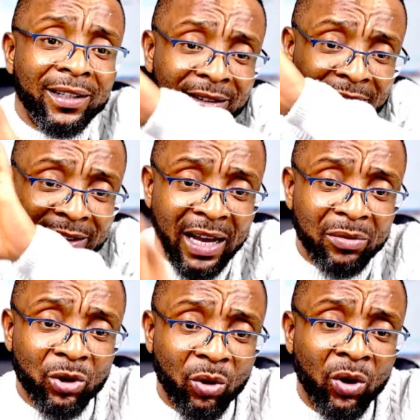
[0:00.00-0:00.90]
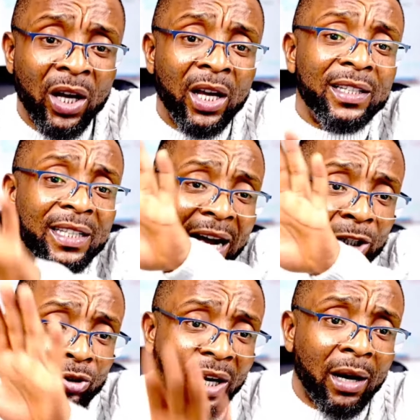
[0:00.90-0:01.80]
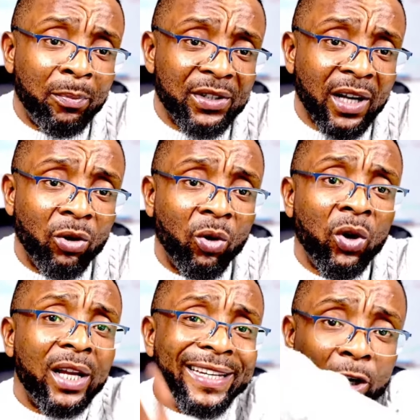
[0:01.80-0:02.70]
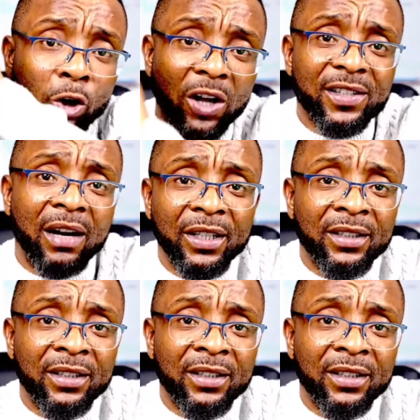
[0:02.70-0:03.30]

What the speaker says: The debt, the actual capital, they lost everything.